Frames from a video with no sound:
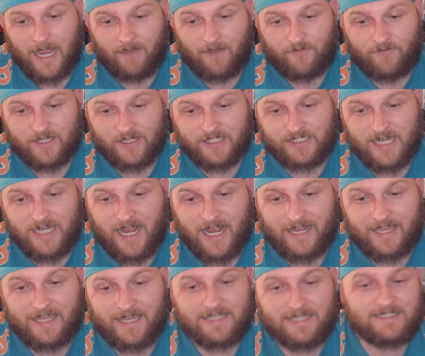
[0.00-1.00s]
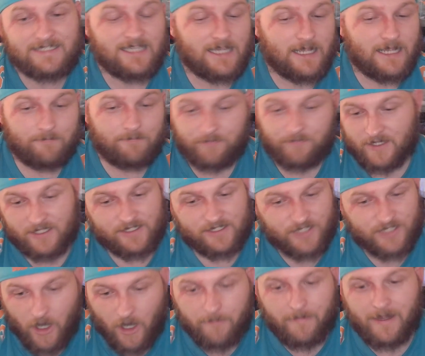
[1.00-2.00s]
For the Sharkies,
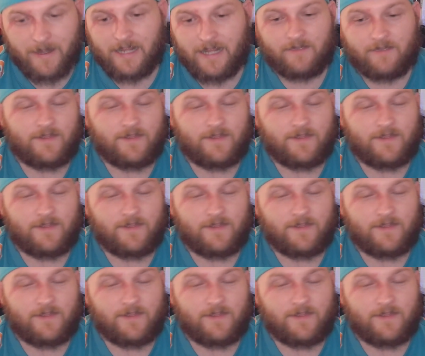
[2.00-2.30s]
so many